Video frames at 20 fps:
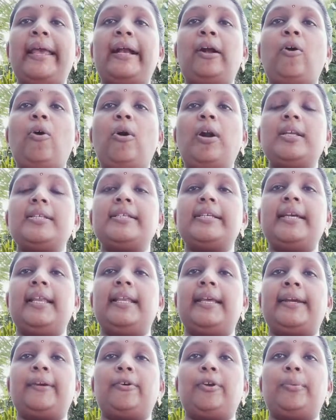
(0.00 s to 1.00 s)
ecological
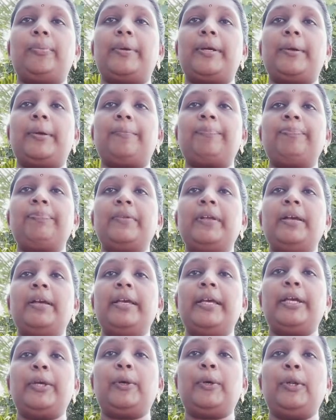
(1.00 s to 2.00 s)
equilibrium.
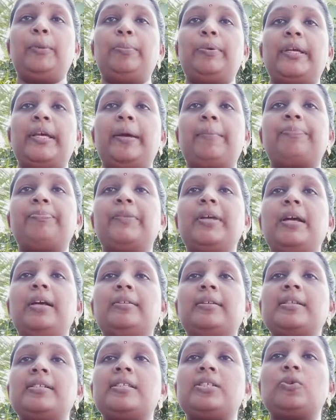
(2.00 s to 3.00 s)

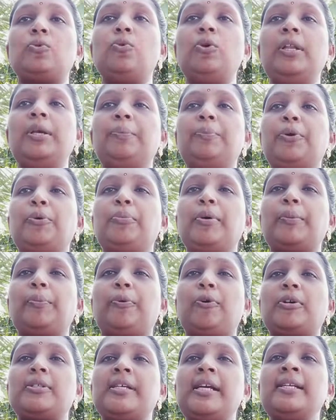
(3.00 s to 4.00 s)
Then school improvement
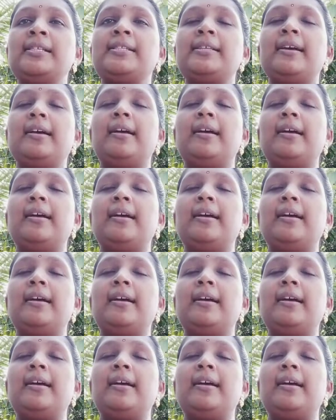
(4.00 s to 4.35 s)
projects.